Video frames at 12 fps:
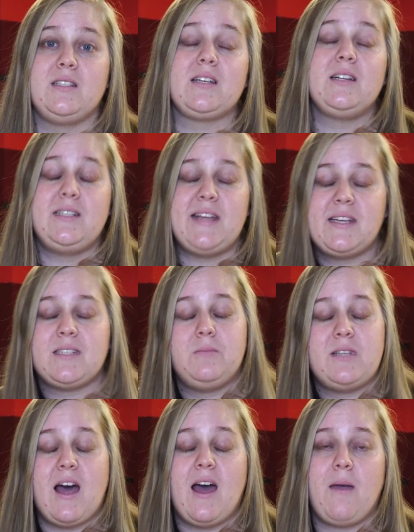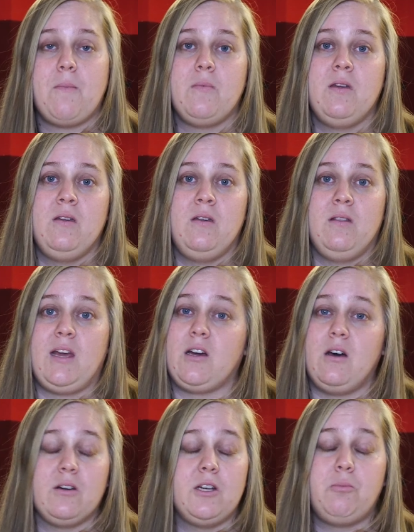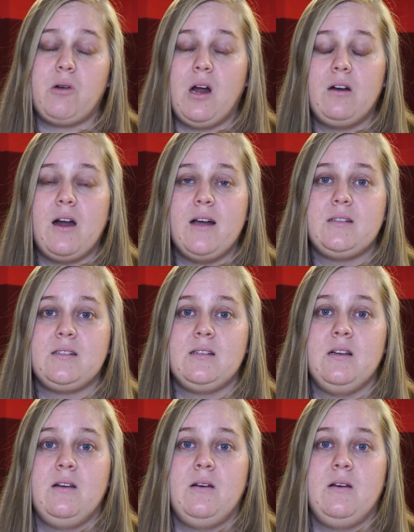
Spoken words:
It's going to take some time, like all good progress,